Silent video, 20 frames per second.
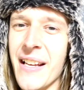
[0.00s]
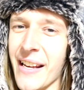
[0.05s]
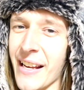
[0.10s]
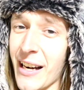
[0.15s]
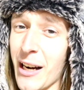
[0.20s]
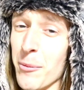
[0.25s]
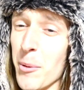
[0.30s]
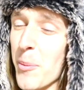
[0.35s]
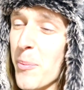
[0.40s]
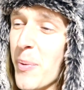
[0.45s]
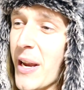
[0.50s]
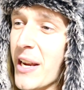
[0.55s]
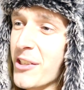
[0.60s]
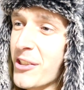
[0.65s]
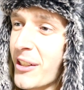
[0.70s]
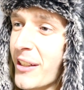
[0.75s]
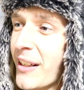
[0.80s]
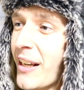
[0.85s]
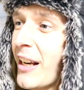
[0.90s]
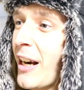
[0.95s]
and I've been
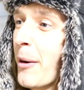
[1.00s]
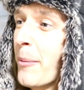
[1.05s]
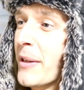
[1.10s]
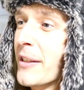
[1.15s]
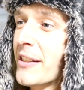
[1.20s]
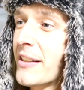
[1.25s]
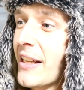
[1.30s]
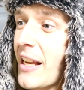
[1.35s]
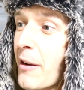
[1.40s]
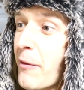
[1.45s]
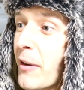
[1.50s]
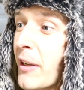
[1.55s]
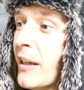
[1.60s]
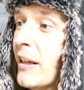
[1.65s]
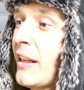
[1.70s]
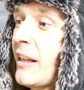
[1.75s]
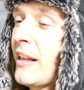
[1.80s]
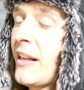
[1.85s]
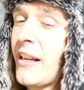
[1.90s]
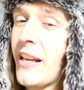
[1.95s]
patient and I've been saving
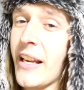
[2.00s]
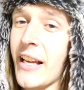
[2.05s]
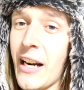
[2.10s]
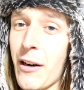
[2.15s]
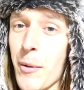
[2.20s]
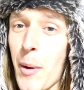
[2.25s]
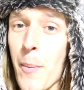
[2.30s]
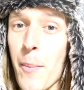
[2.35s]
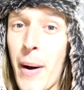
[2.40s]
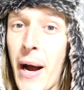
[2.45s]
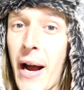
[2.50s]
and I've been